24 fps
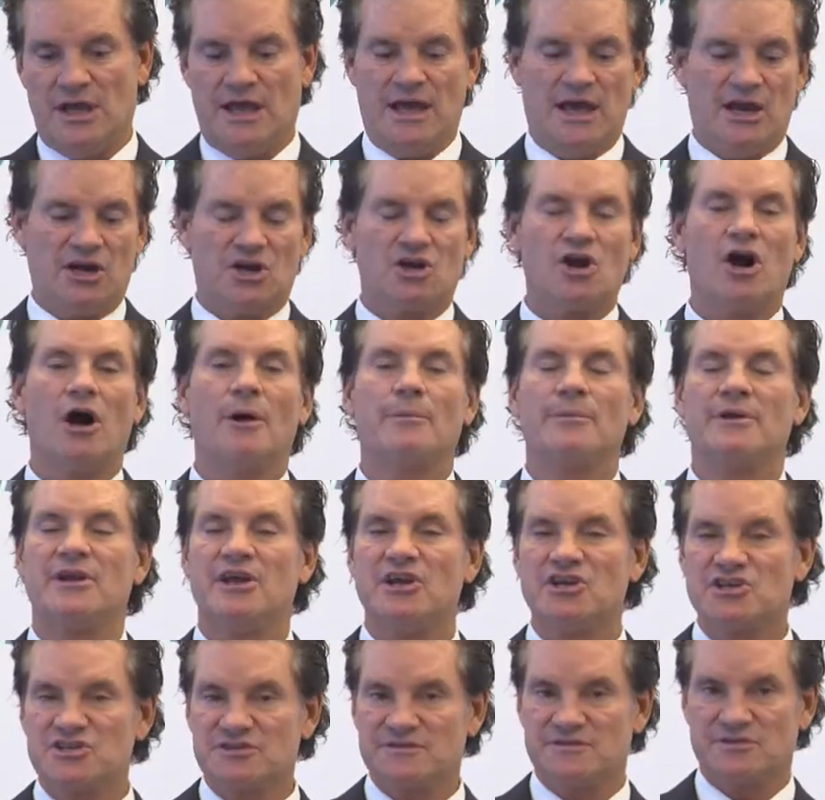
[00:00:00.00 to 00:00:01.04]
and
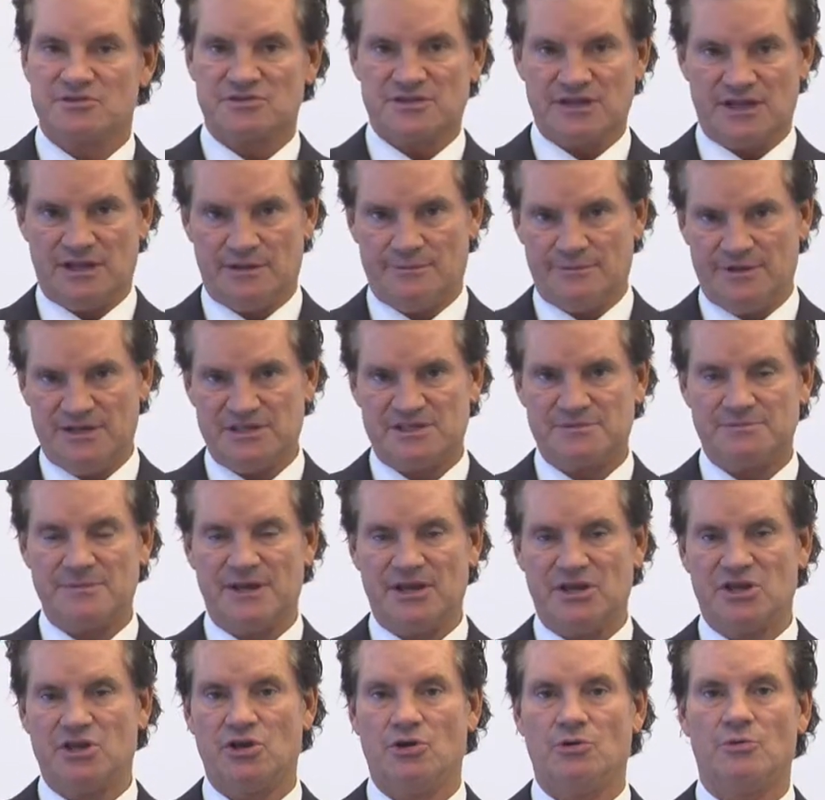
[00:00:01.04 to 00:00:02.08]
combination of those elements
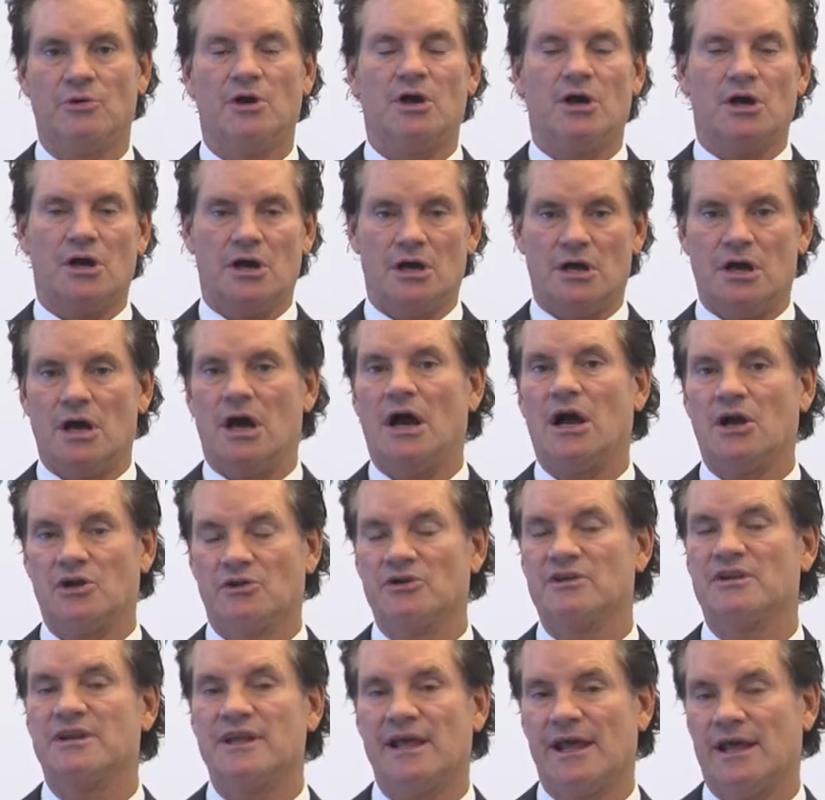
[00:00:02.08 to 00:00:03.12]
make you a
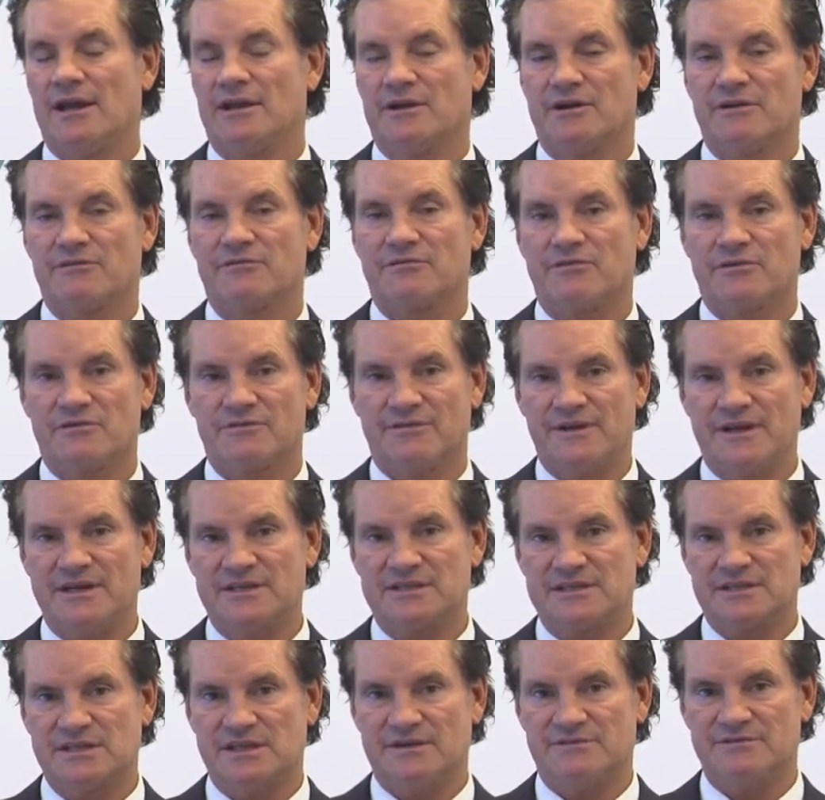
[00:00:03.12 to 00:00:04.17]
good candidate for a
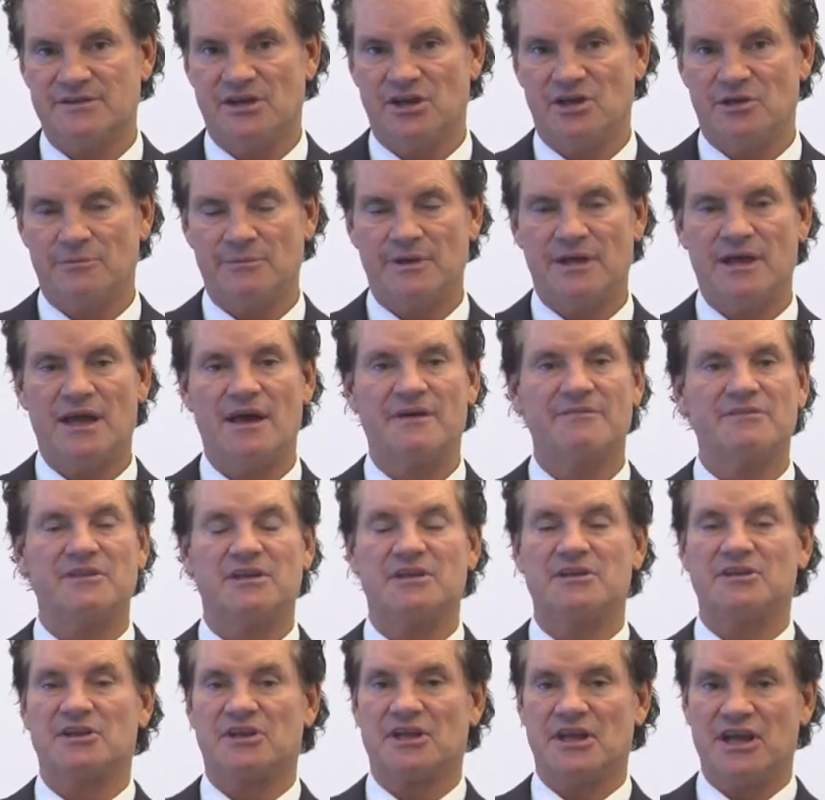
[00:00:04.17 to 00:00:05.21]
facelift. Now, you may have the
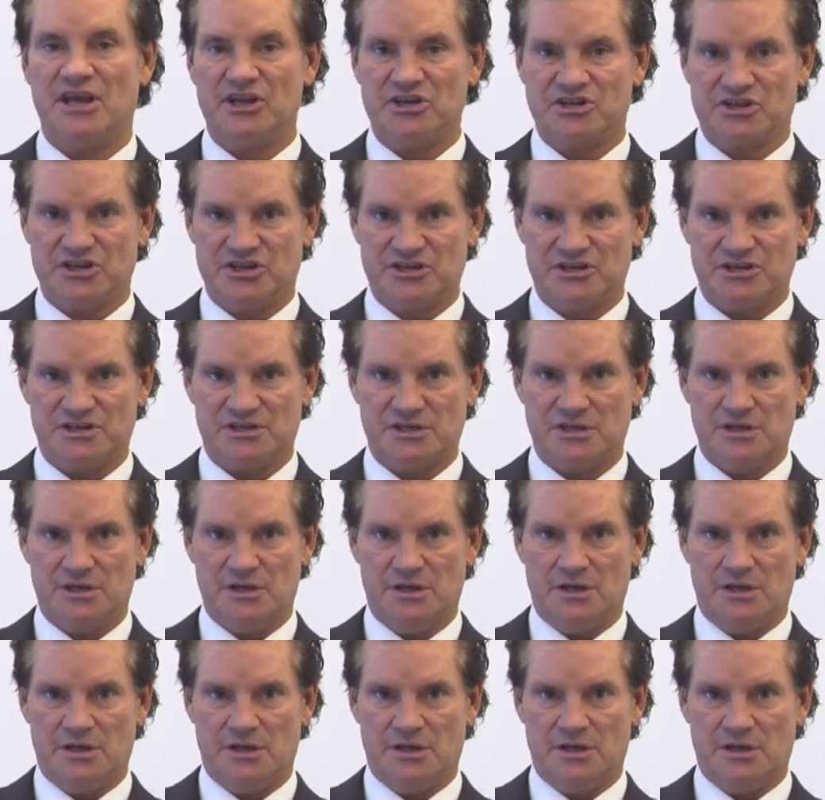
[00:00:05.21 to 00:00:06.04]
indications,